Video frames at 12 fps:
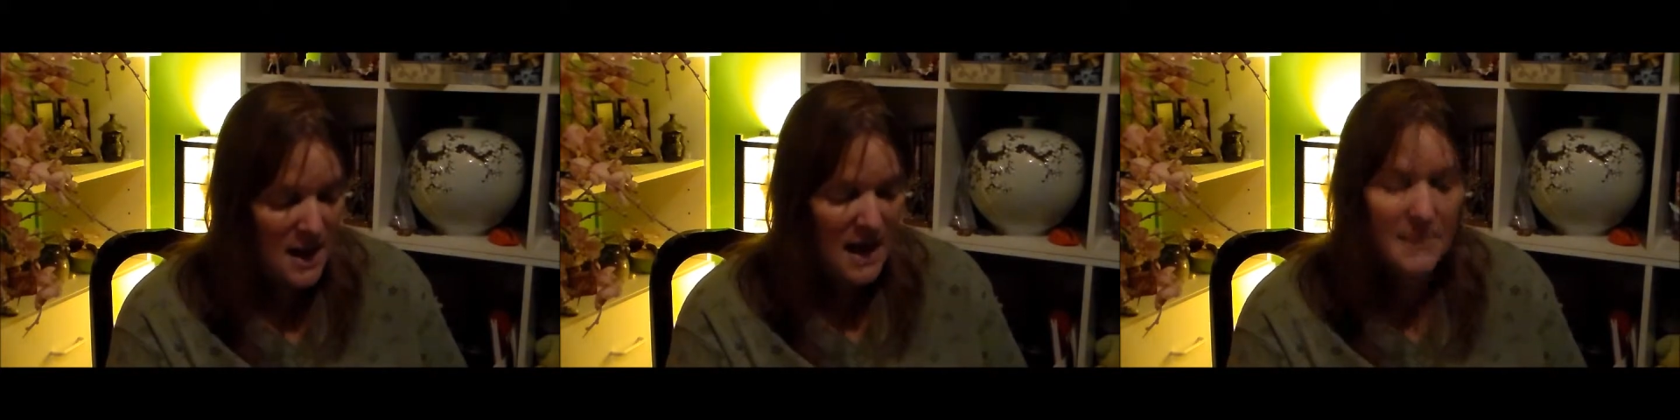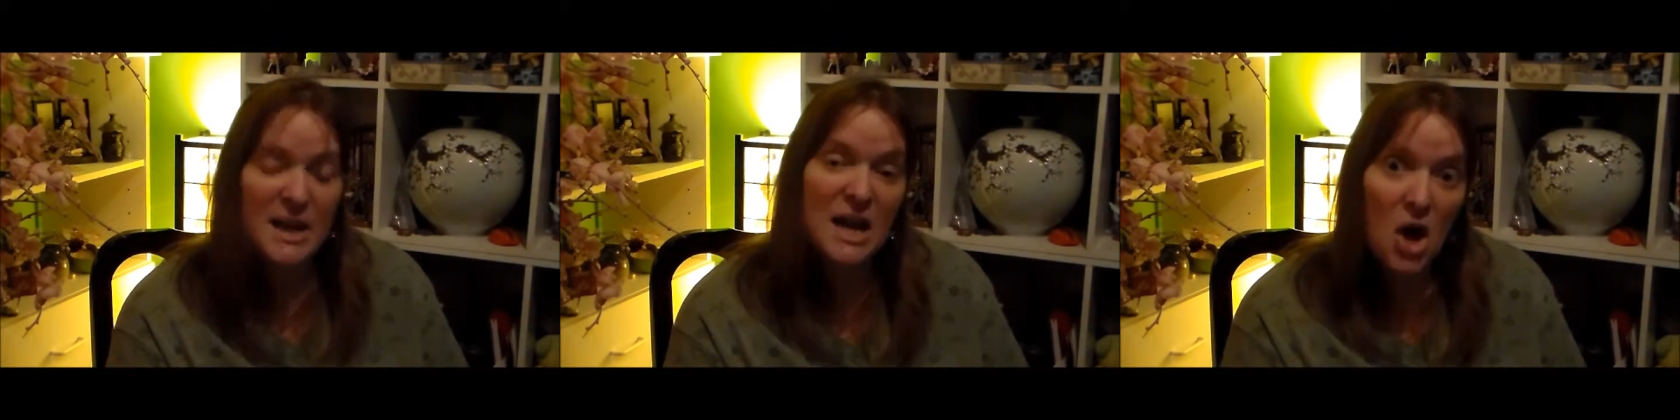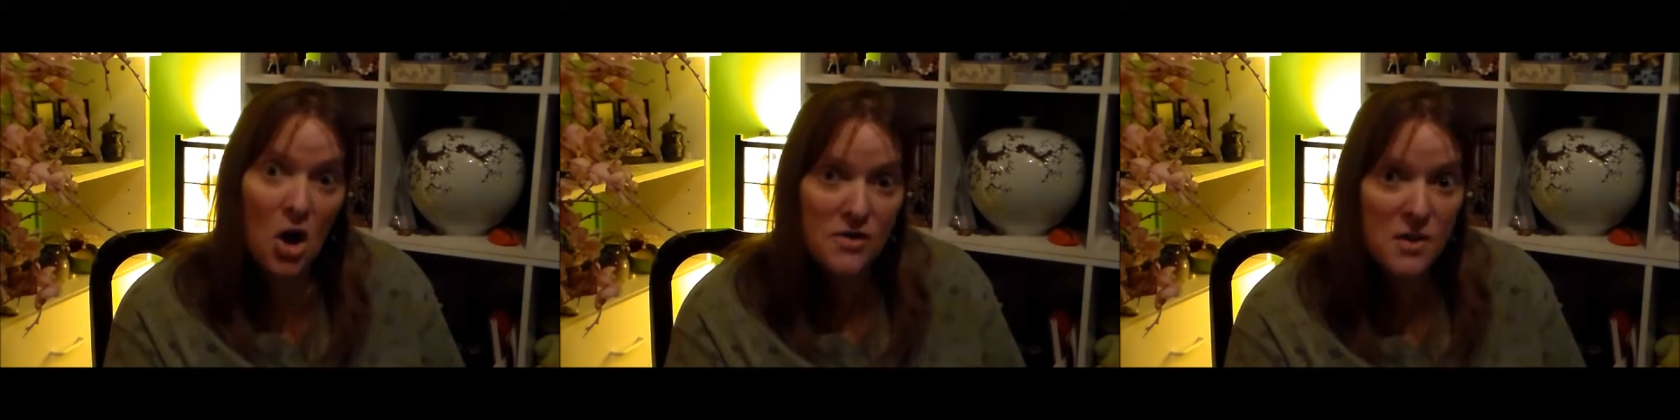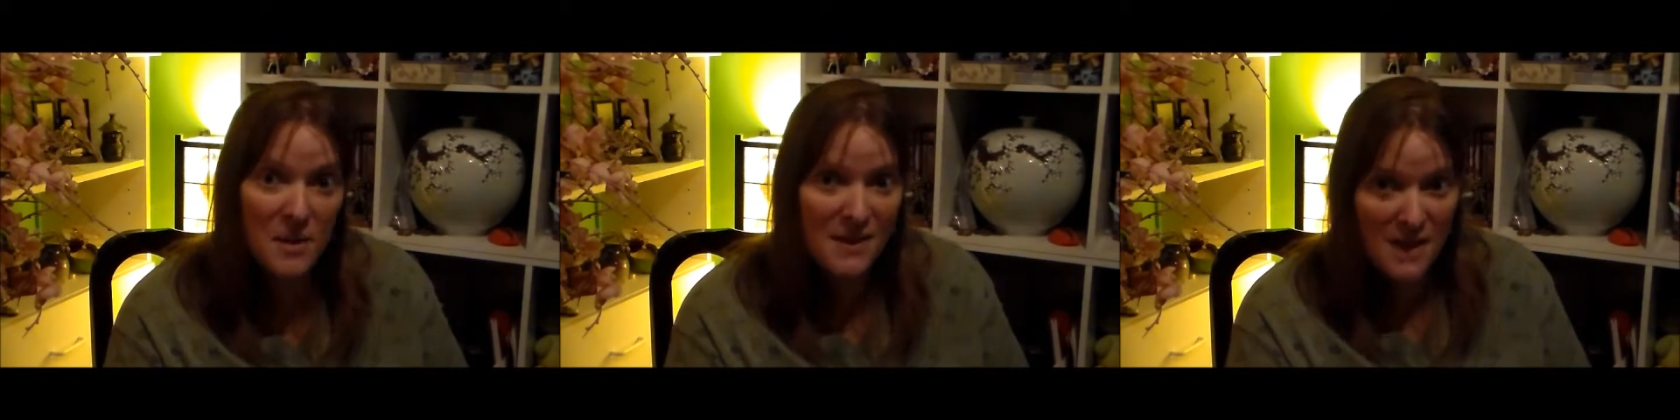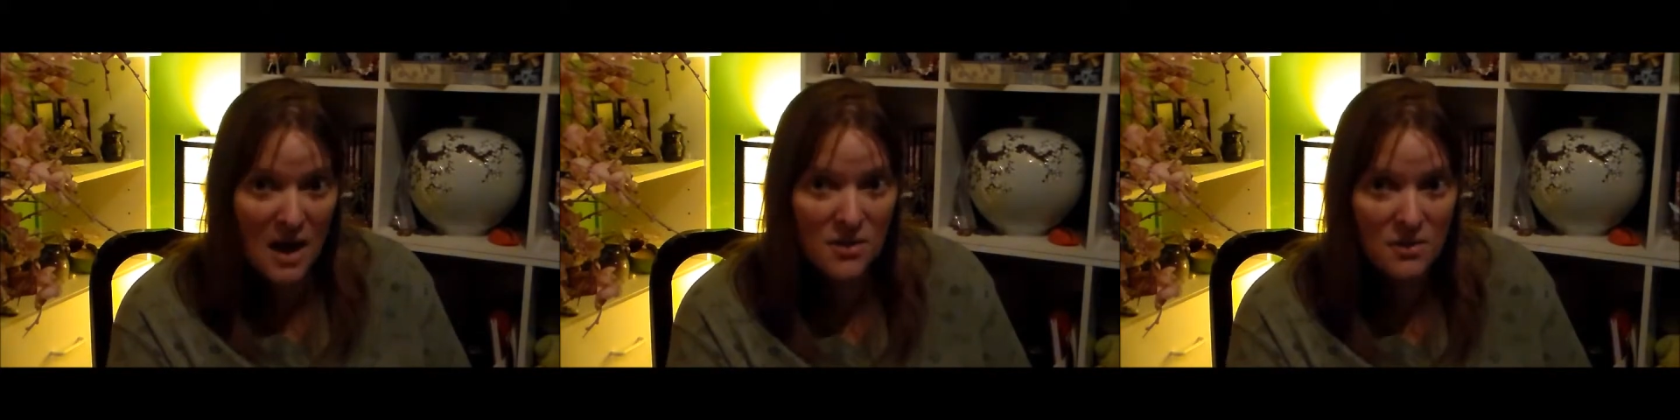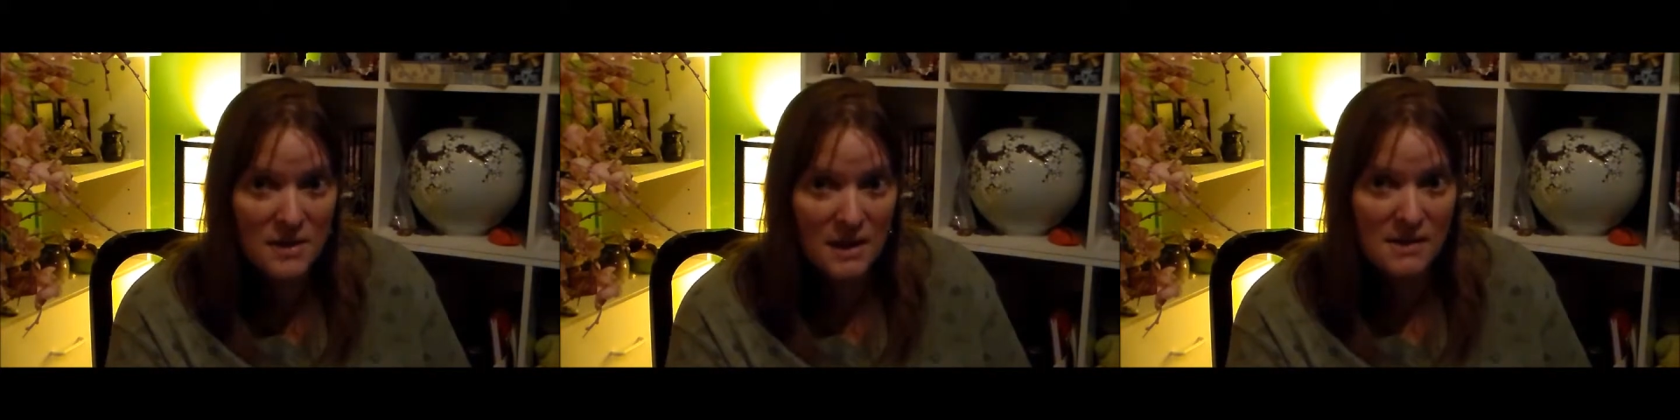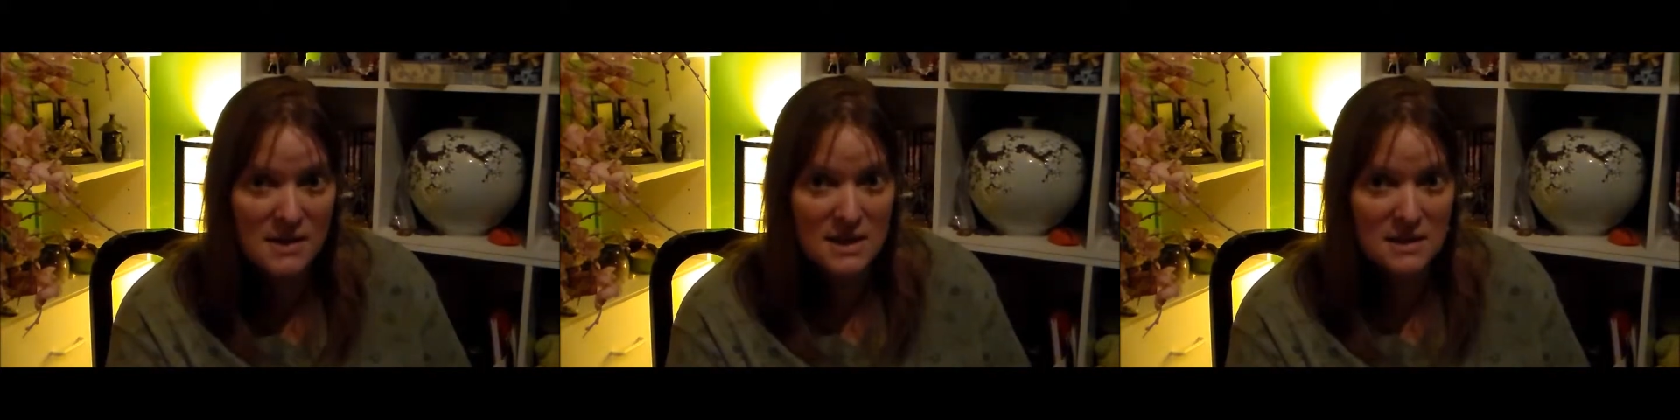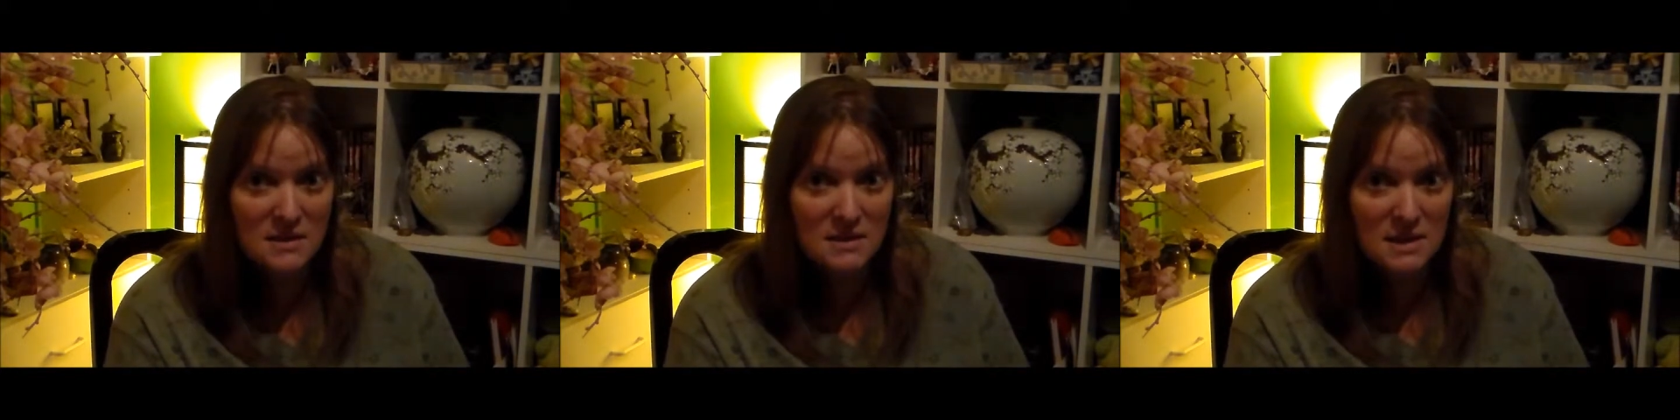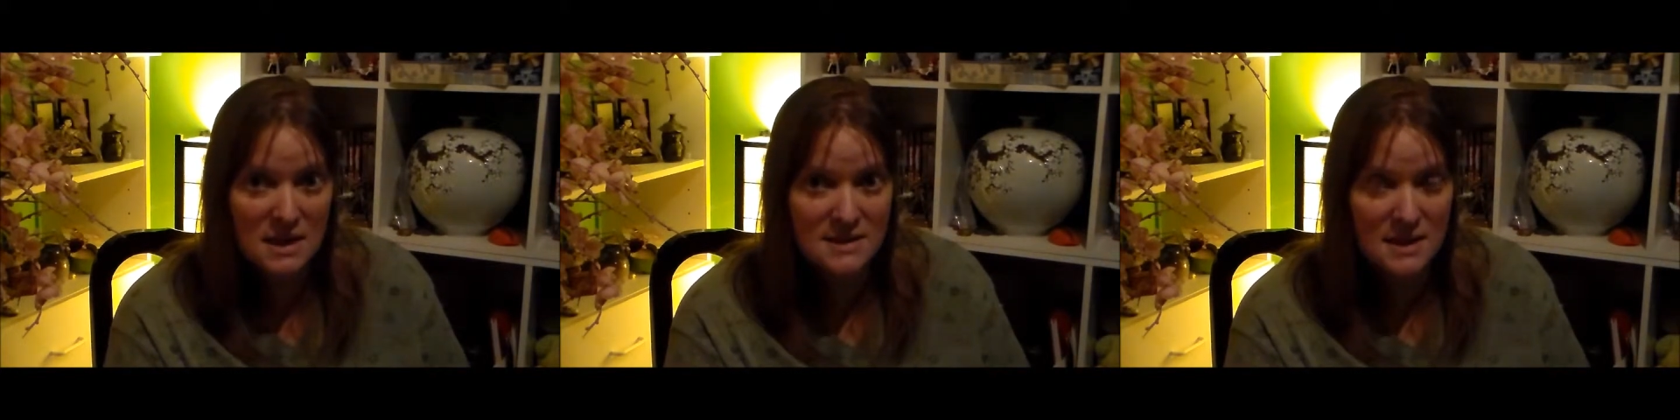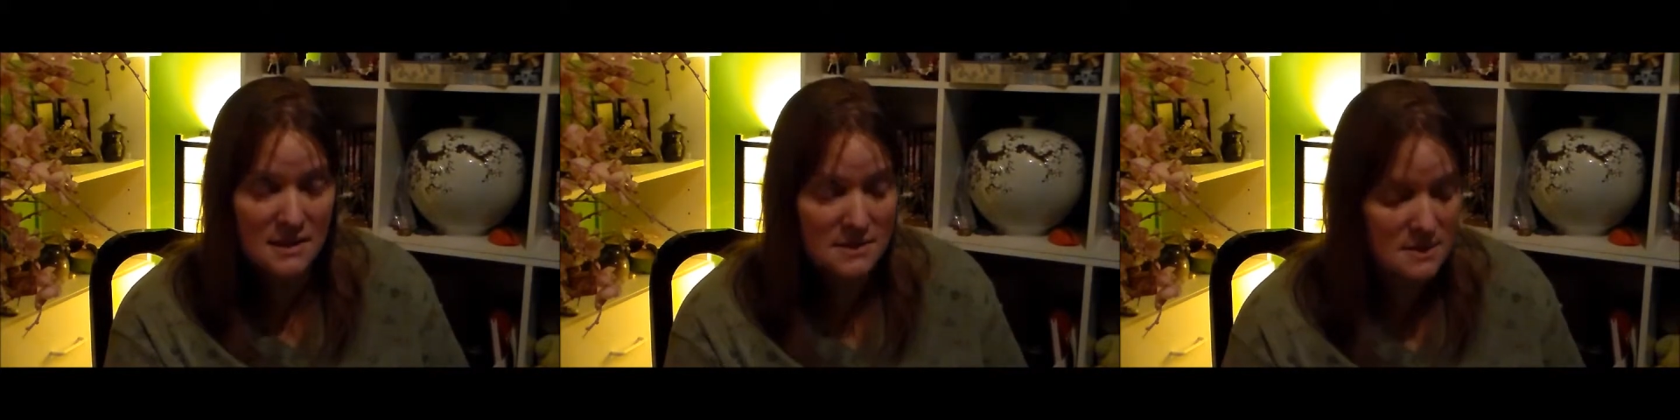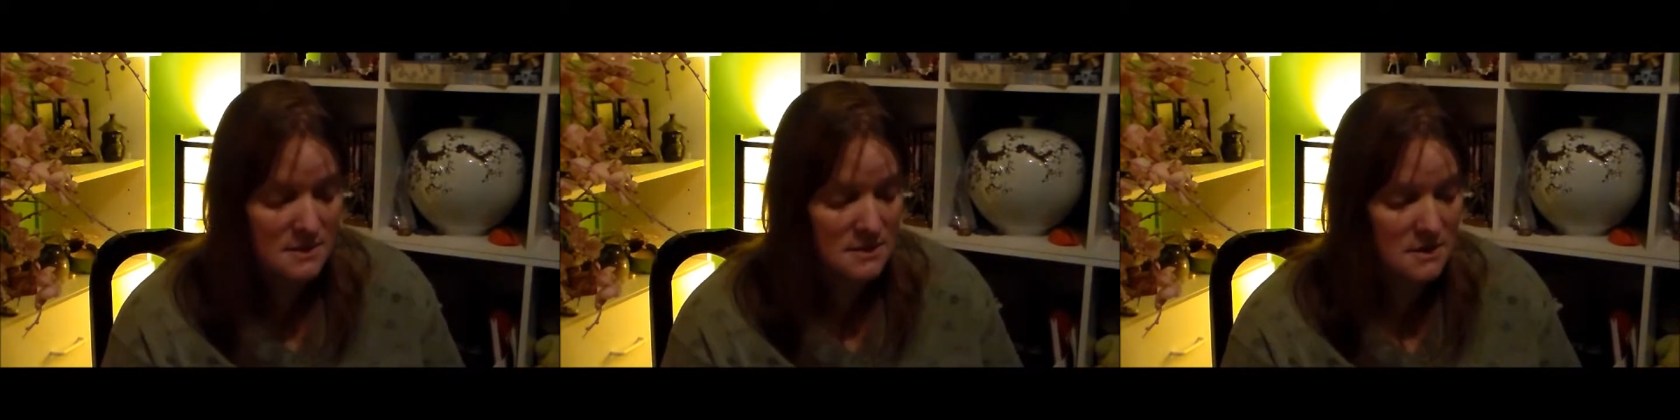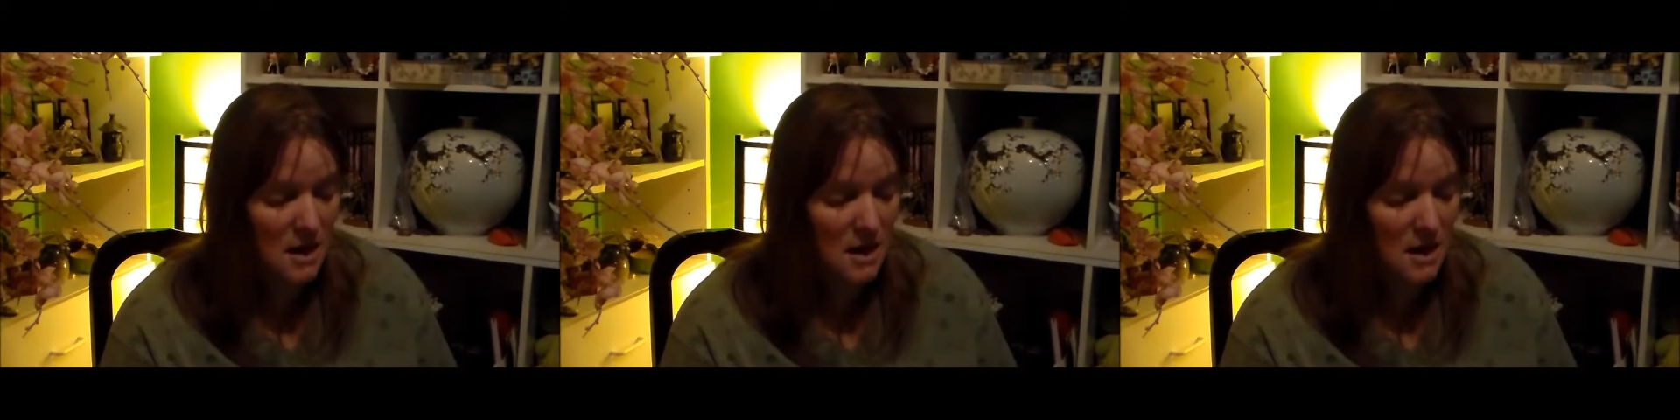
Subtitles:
But it also has other things that it does.